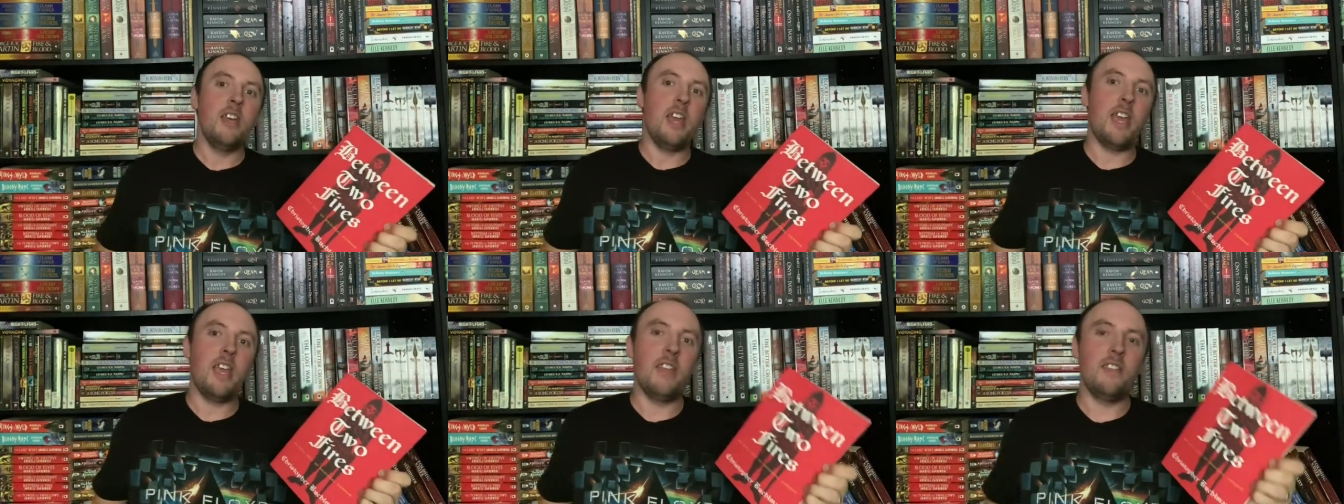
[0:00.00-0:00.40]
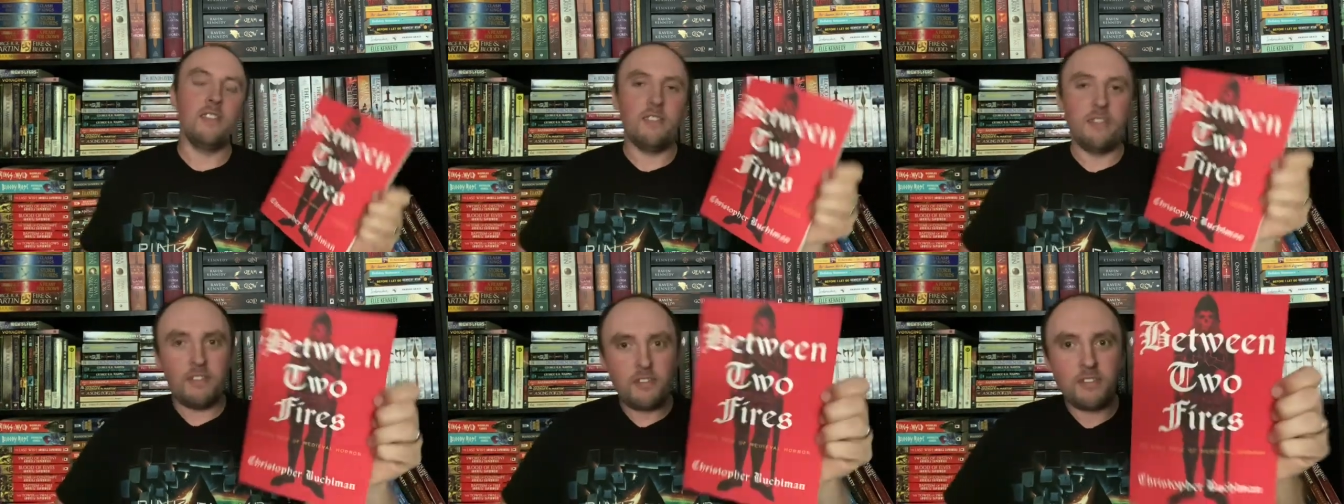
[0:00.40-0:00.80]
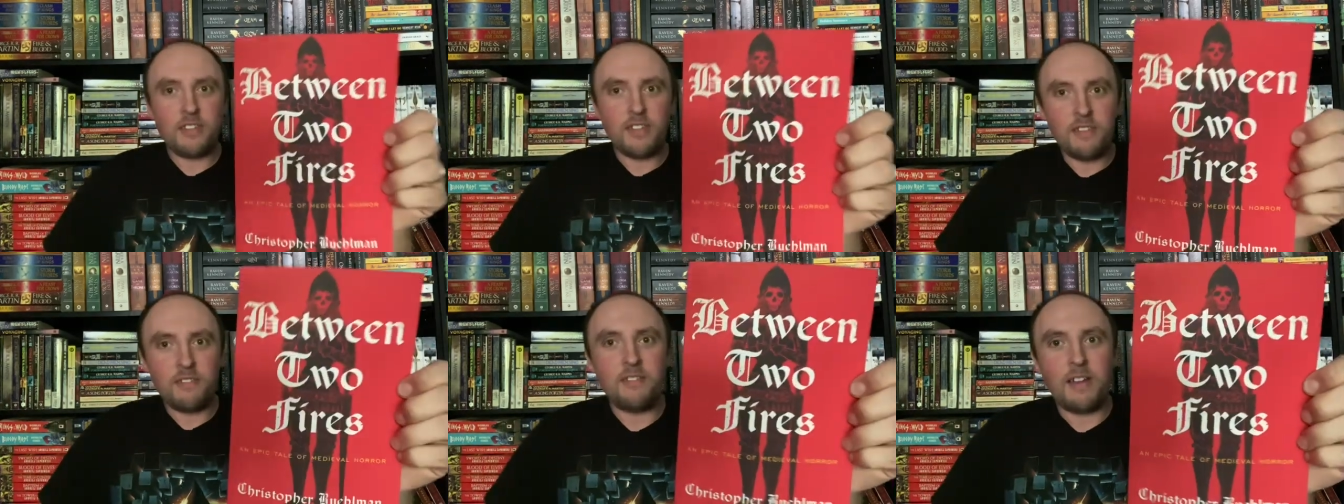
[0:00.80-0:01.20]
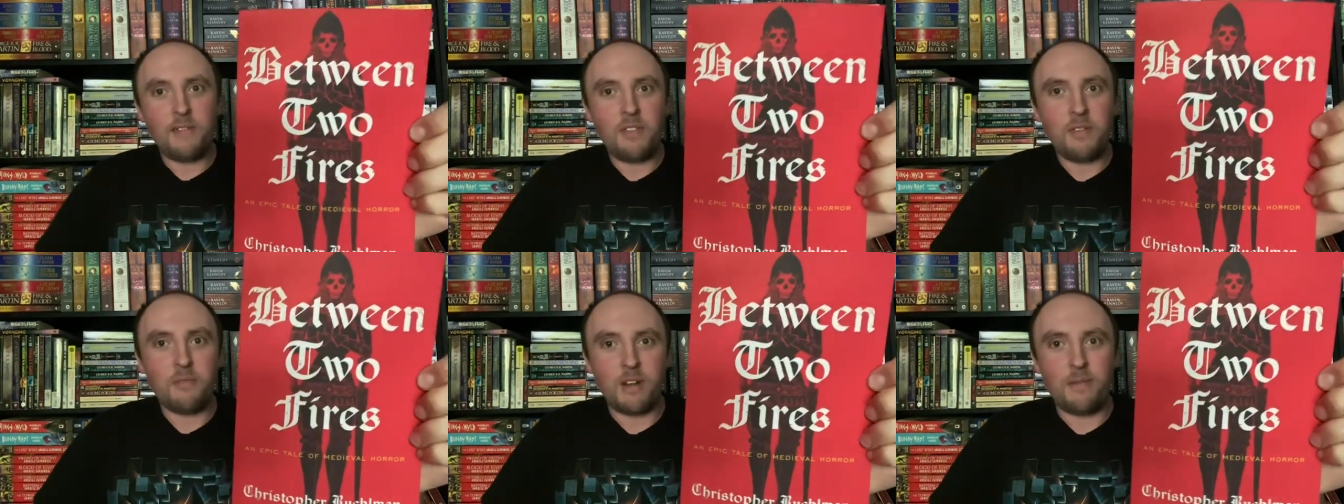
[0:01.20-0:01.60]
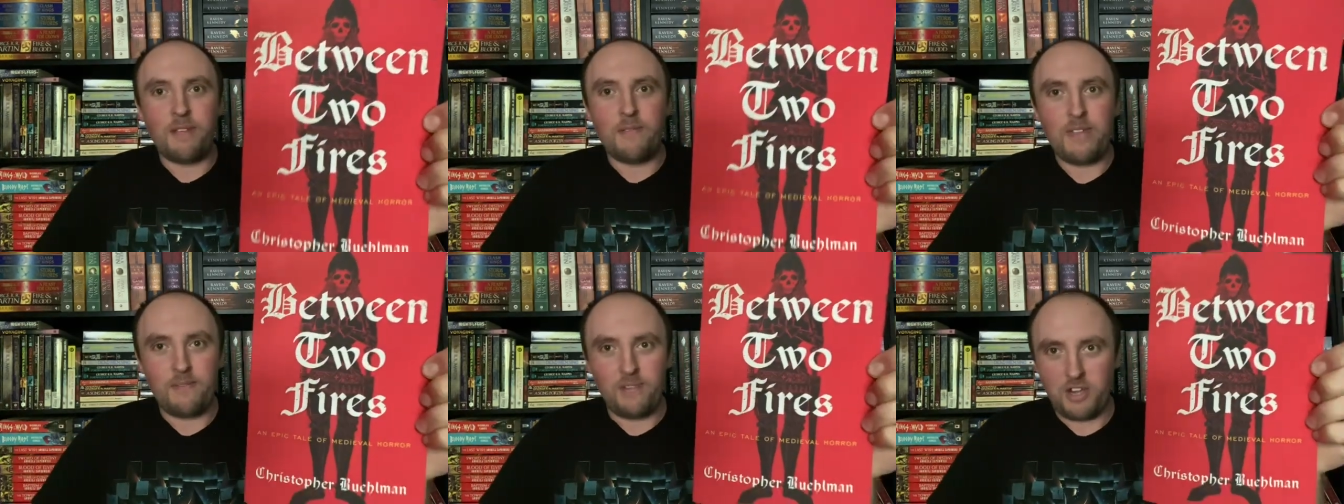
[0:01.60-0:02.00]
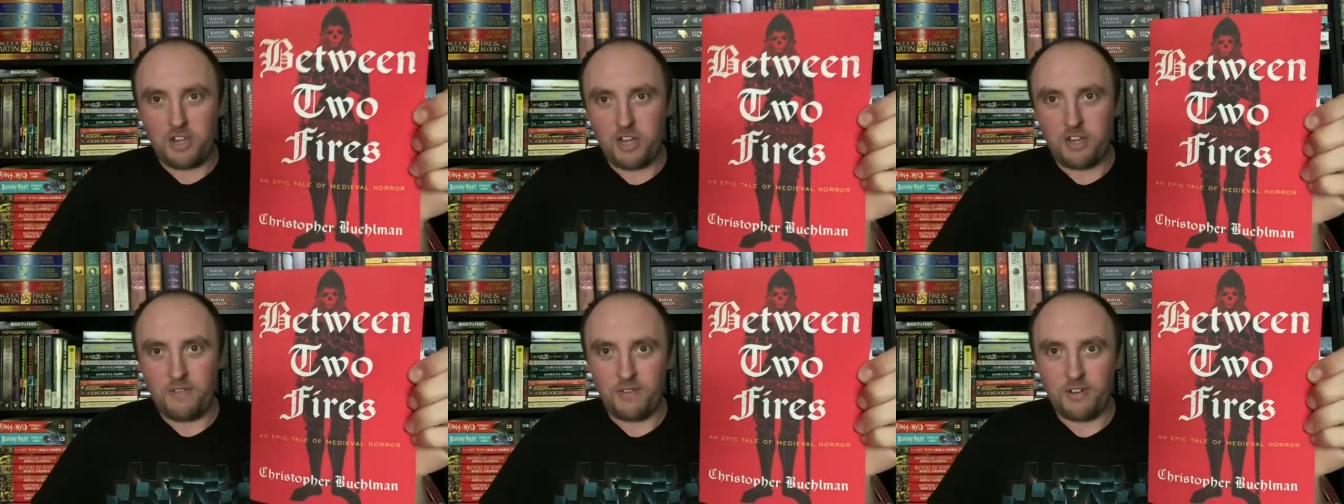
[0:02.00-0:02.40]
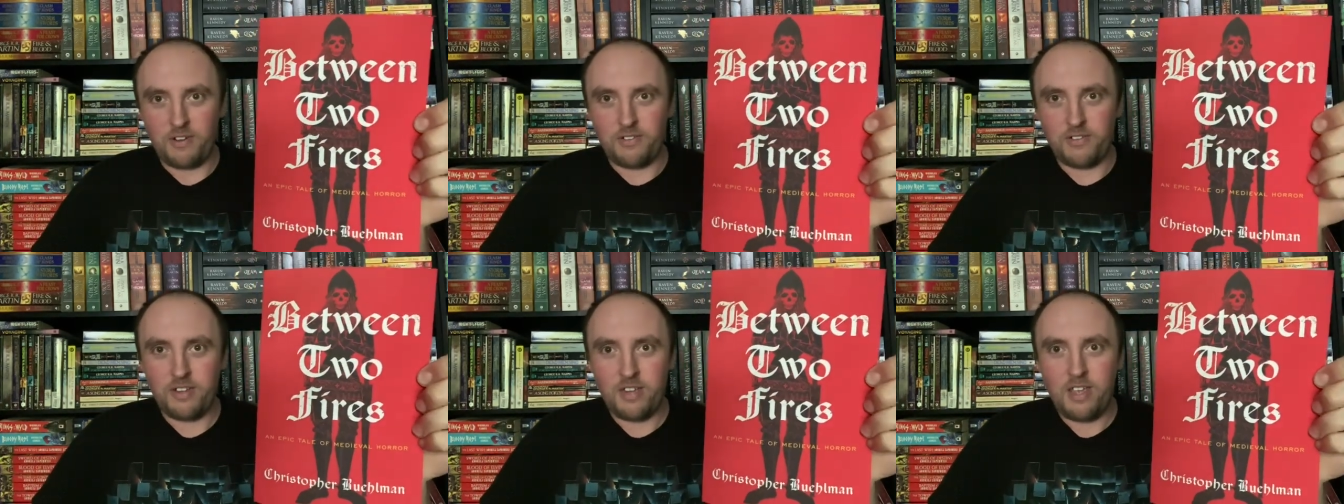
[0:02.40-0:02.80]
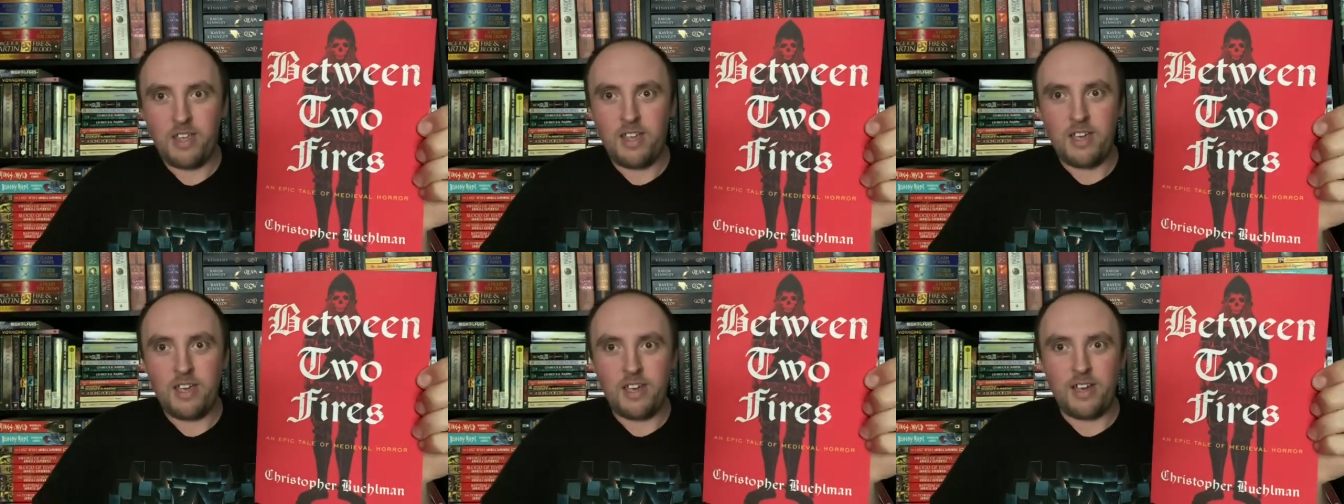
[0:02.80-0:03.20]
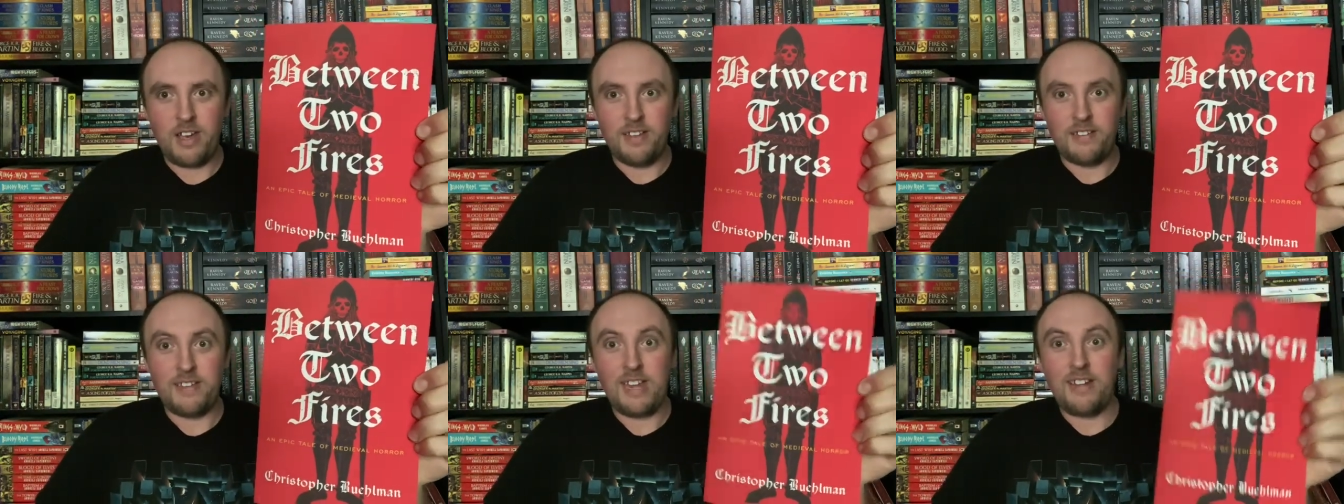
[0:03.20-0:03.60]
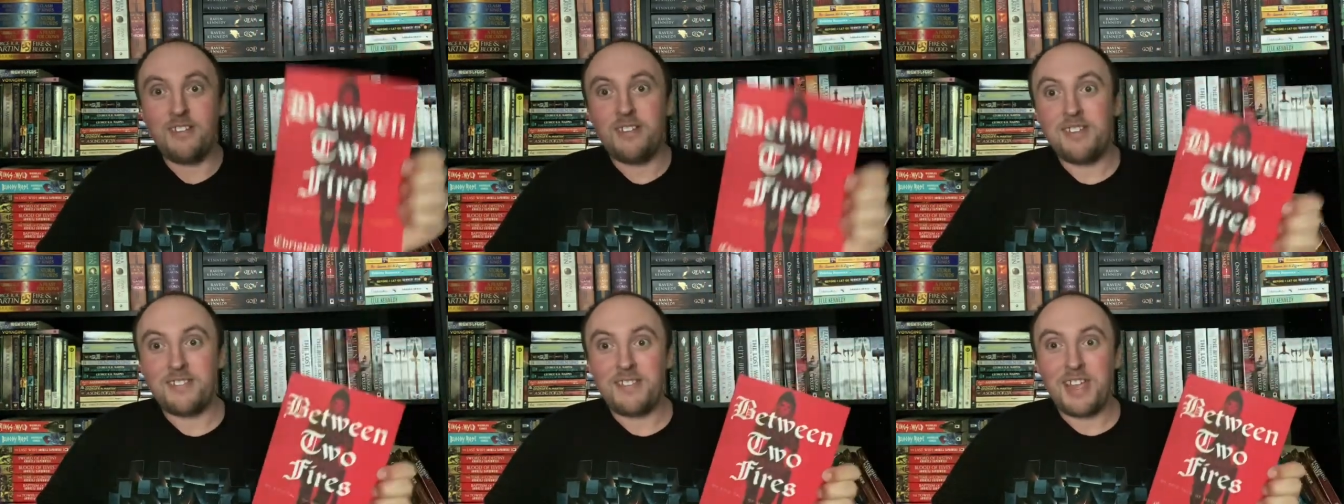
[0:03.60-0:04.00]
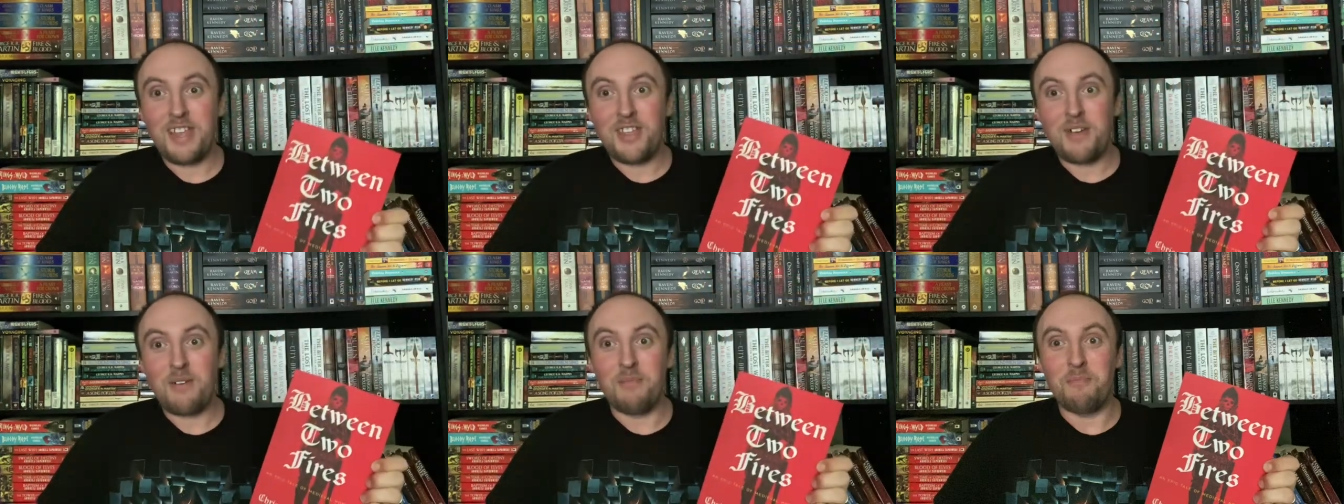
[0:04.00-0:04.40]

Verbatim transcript: And this, this is definitely one of my favorite covers. Uh, sadly to say, though, I'm